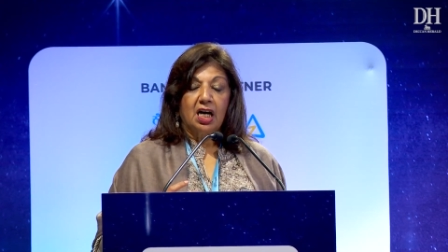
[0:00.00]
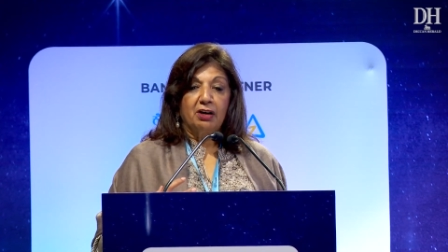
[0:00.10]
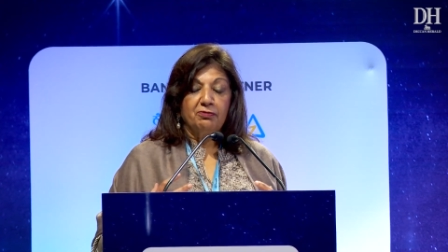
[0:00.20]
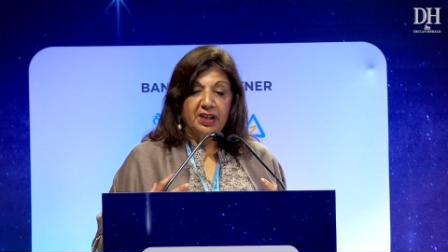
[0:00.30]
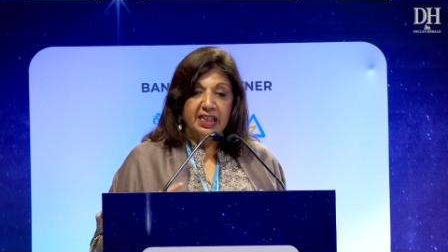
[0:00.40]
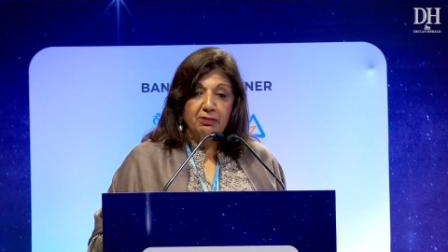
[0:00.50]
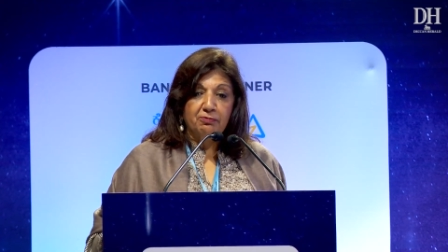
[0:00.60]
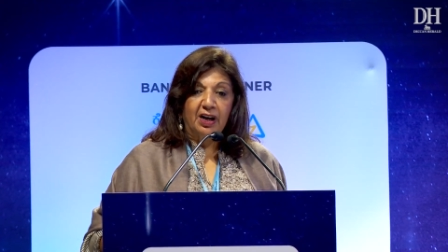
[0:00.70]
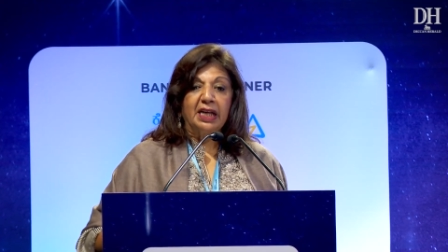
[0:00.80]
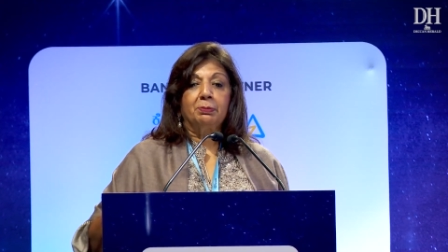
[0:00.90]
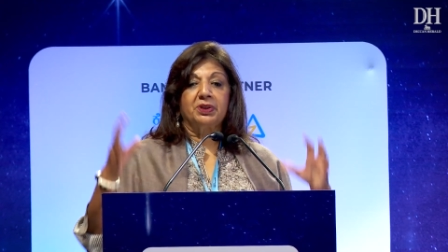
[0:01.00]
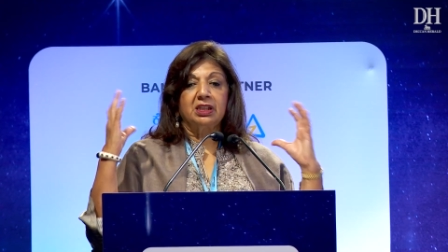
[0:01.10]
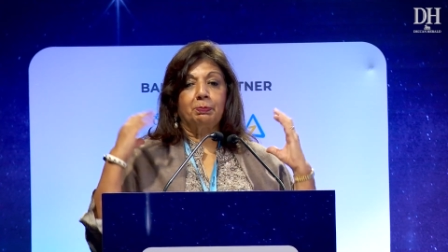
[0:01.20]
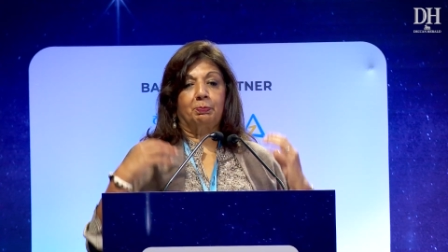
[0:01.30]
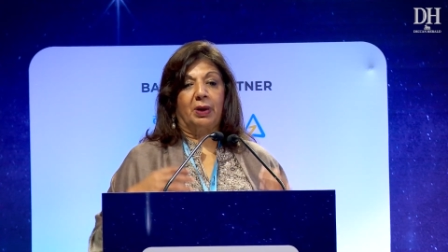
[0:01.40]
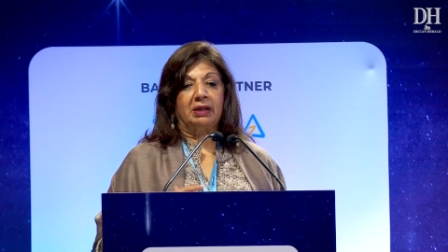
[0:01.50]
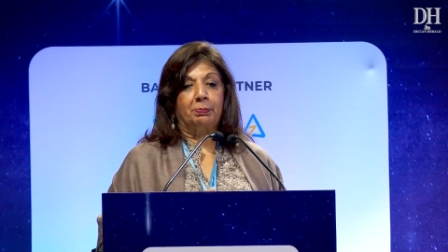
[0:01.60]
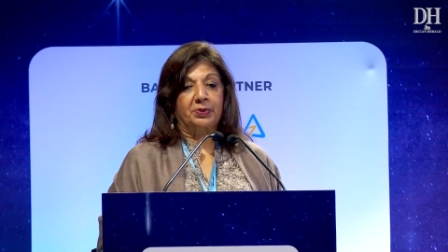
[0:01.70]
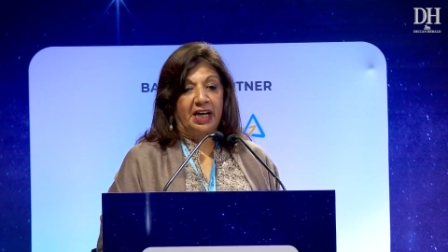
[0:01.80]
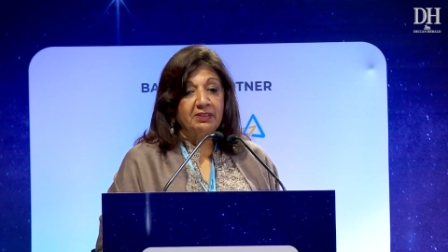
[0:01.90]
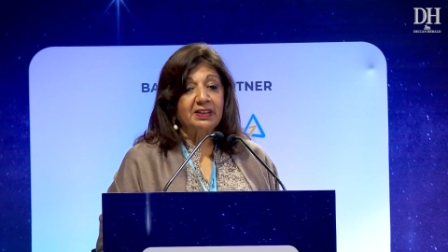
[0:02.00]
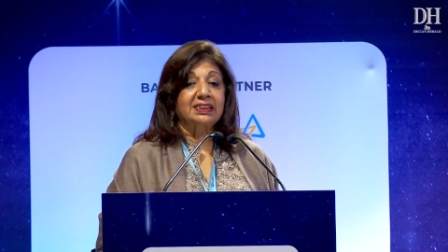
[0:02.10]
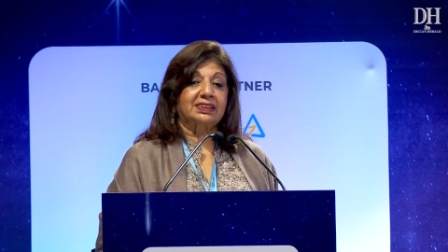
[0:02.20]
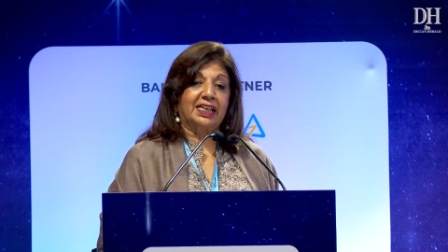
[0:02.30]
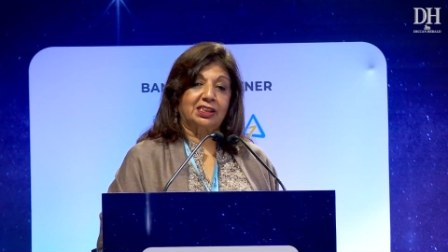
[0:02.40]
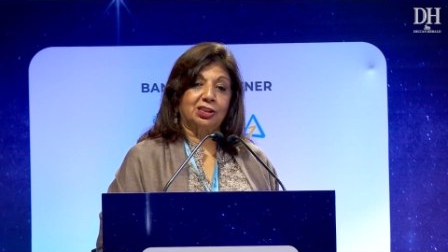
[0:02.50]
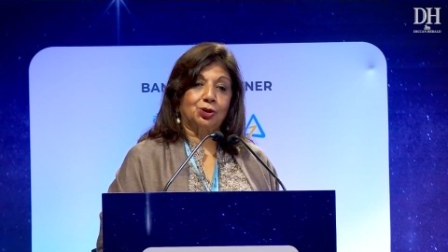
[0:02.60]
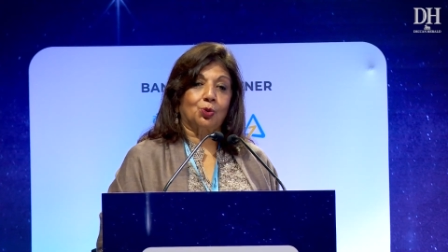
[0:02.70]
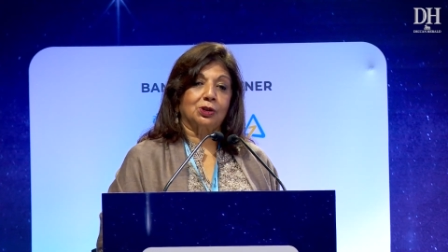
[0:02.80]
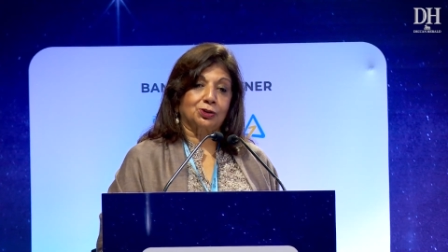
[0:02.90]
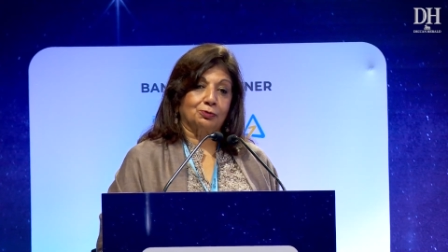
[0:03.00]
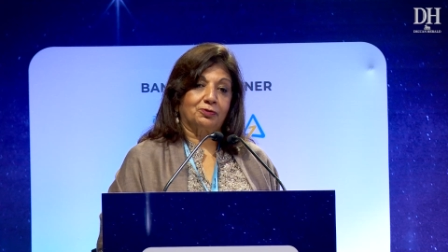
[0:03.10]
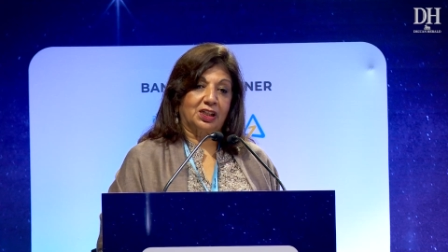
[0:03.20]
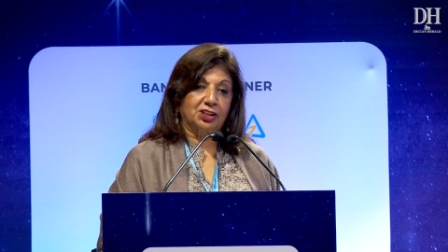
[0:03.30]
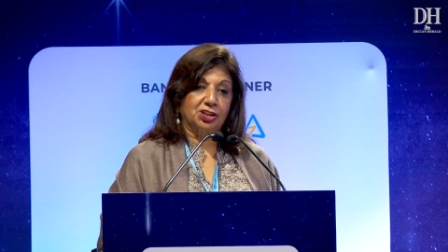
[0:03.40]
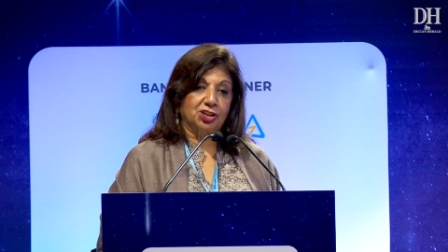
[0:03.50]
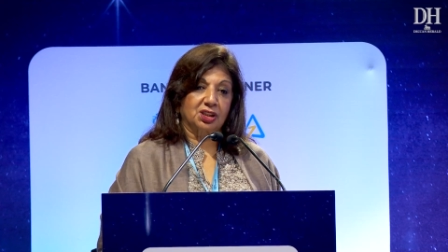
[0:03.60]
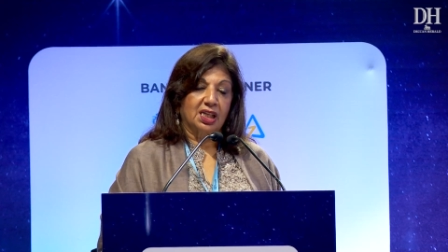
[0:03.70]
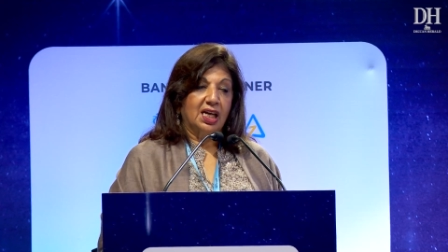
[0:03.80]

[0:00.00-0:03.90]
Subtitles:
a very vibrant private sector to also flourish.